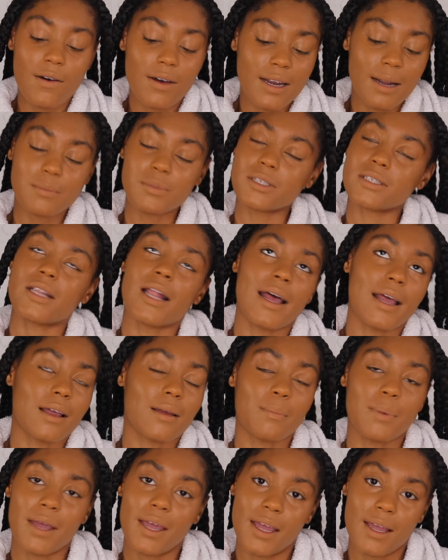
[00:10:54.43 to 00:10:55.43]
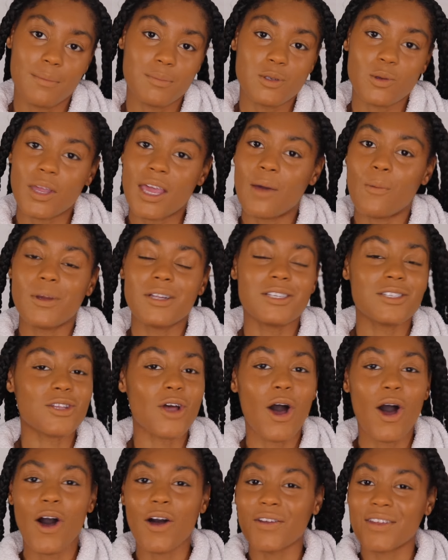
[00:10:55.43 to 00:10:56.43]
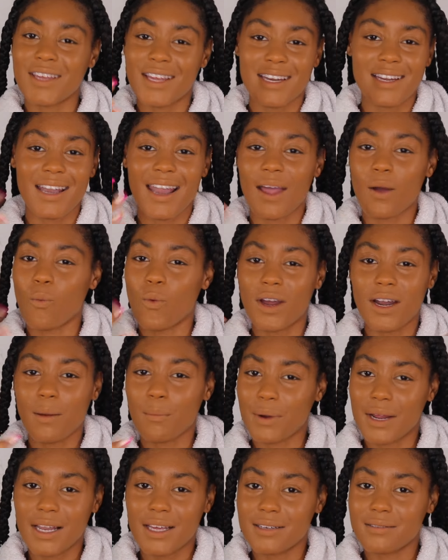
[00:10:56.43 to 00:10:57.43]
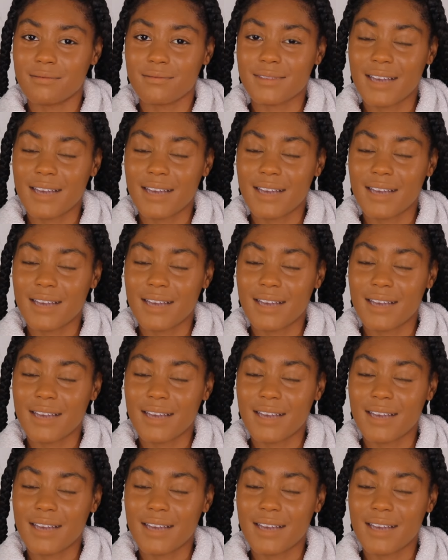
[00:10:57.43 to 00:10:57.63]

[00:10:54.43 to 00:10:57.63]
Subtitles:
and I'm just like, babe, so can we just all get in like one umbrella?